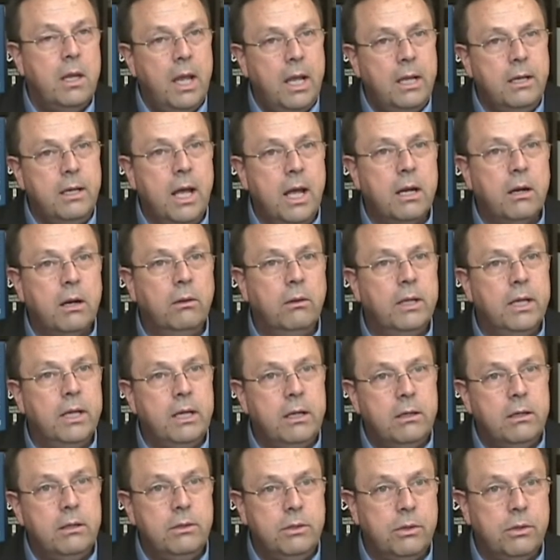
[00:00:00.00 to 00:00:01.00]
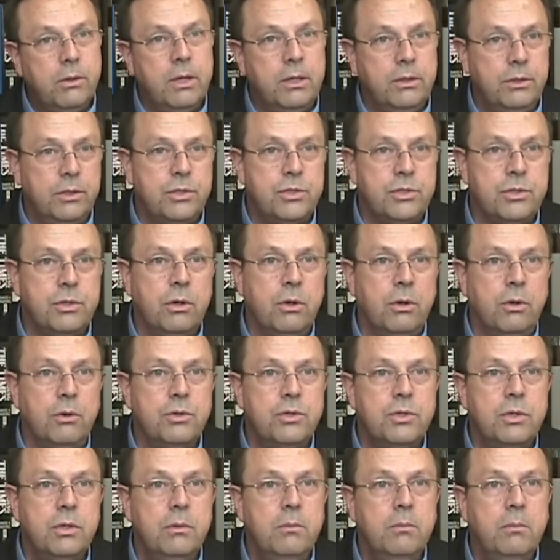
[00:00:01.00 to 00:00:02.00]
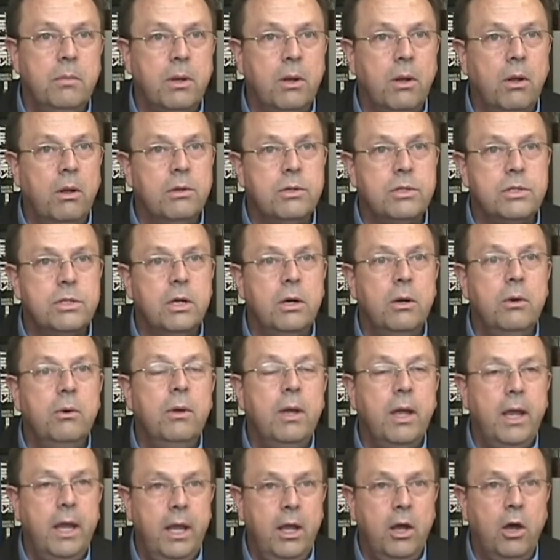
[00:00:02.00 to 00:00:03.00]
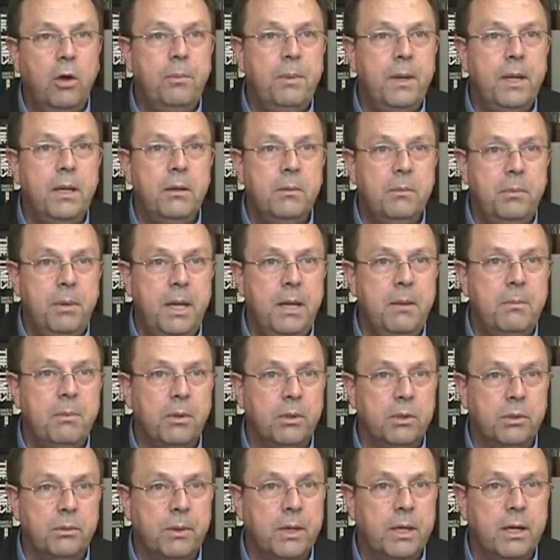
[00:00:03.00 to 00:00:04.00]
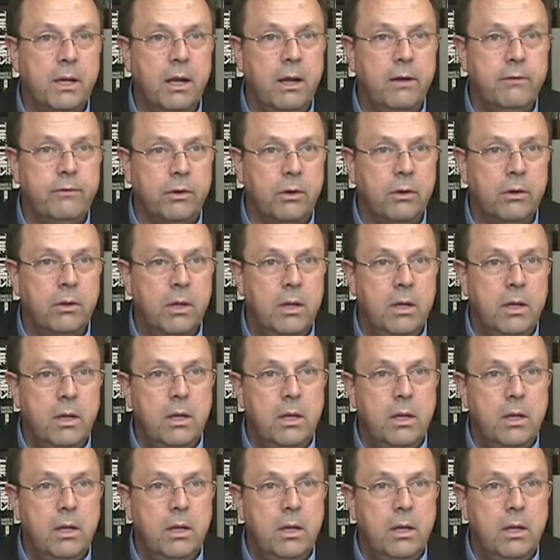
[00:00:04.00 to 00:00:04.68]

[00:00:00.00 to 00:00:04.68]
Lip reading: And not only during the search, but also helping people to recover.